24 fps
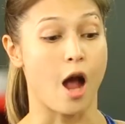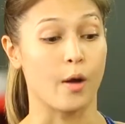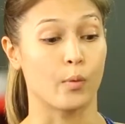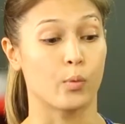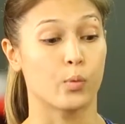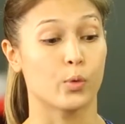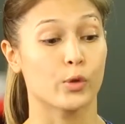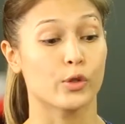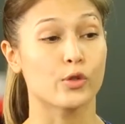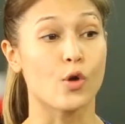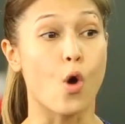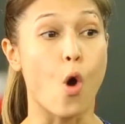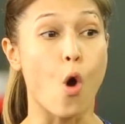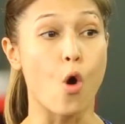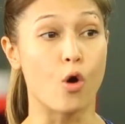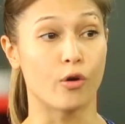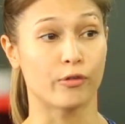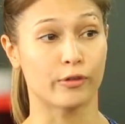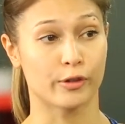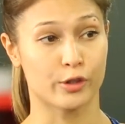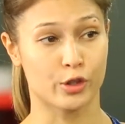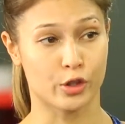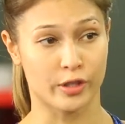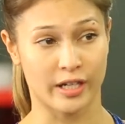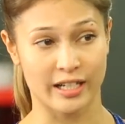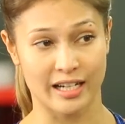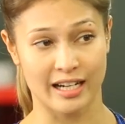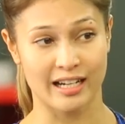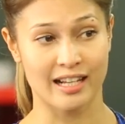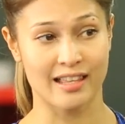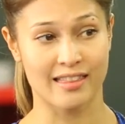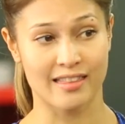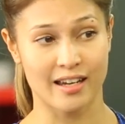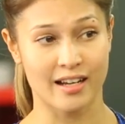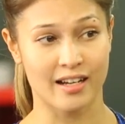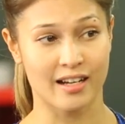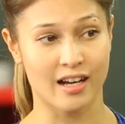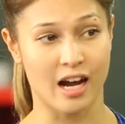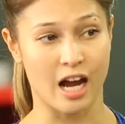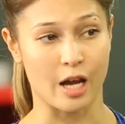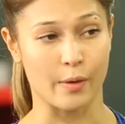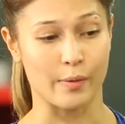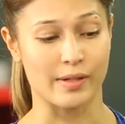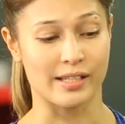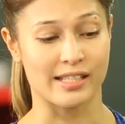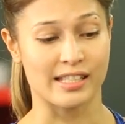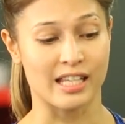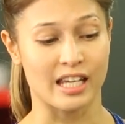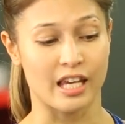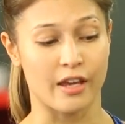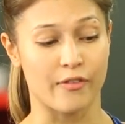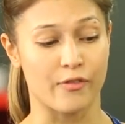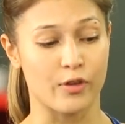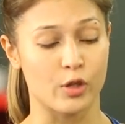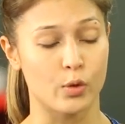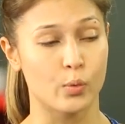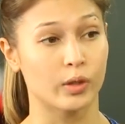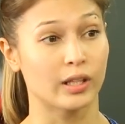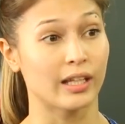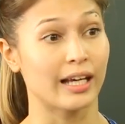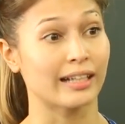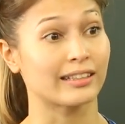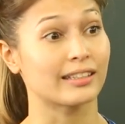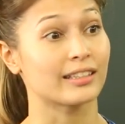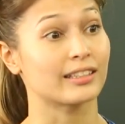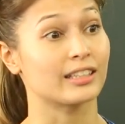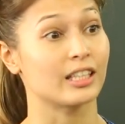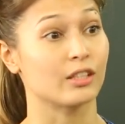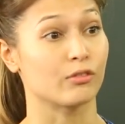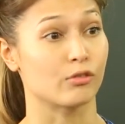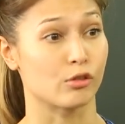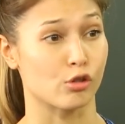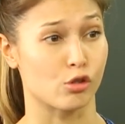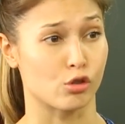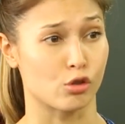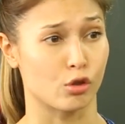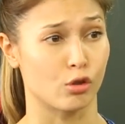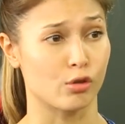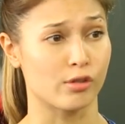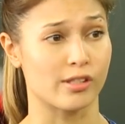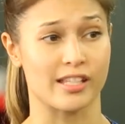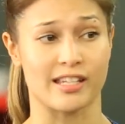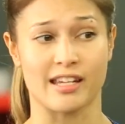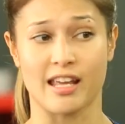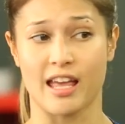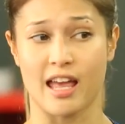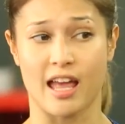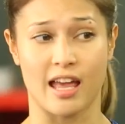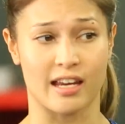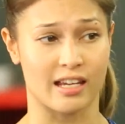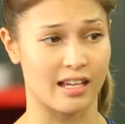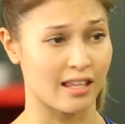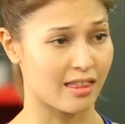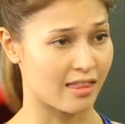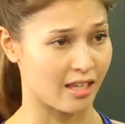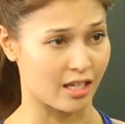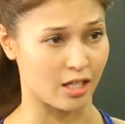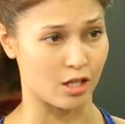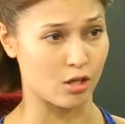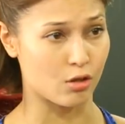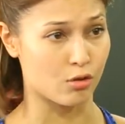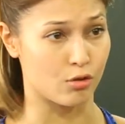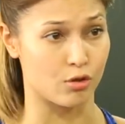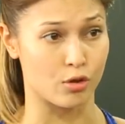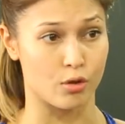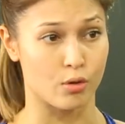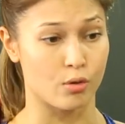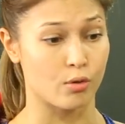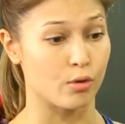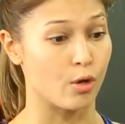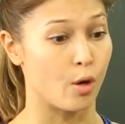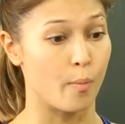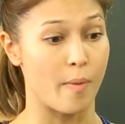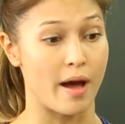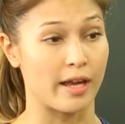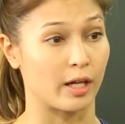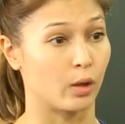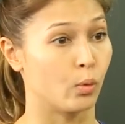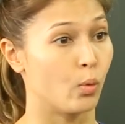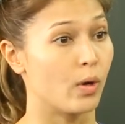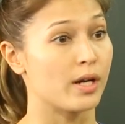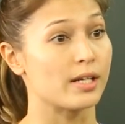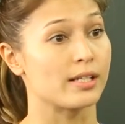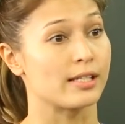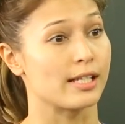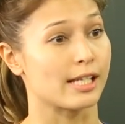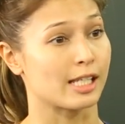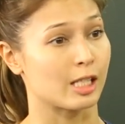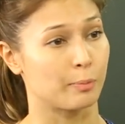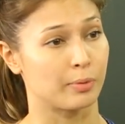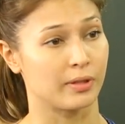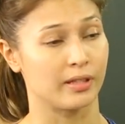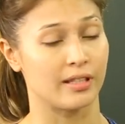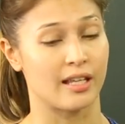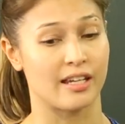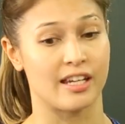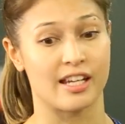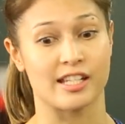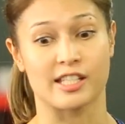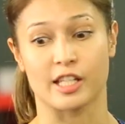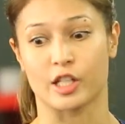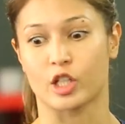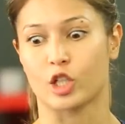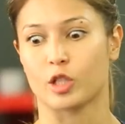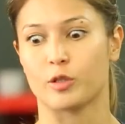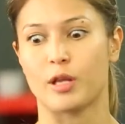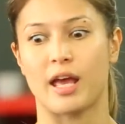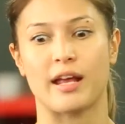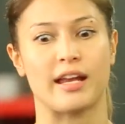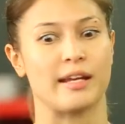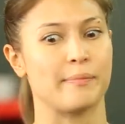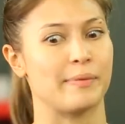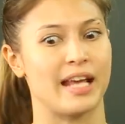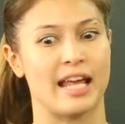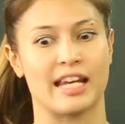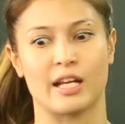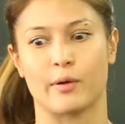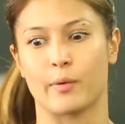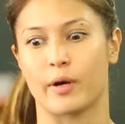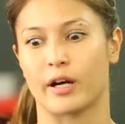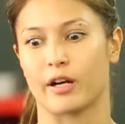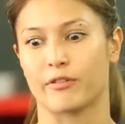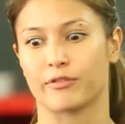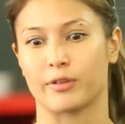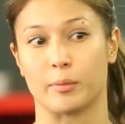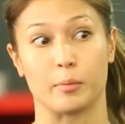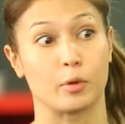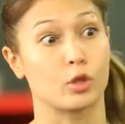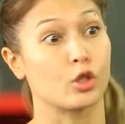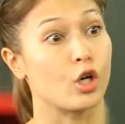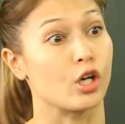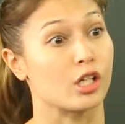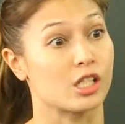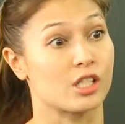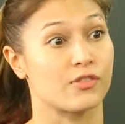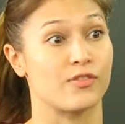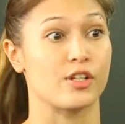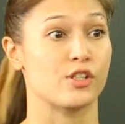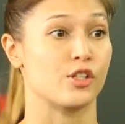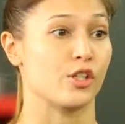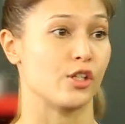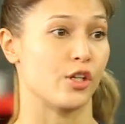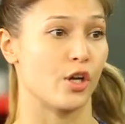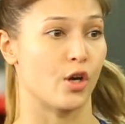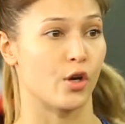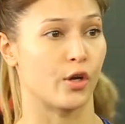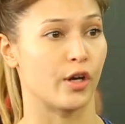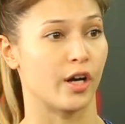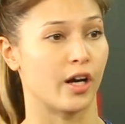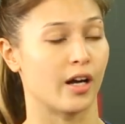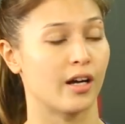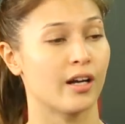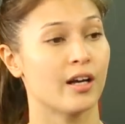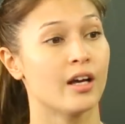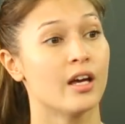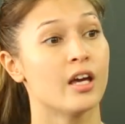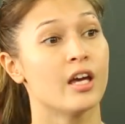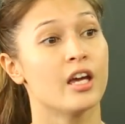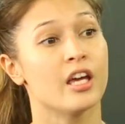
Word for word: I wouldn't overtrain anything. I would say if you would like to see results in anything you do, no matter what discipline that is, it could be anywhere from CrossFit to yoga.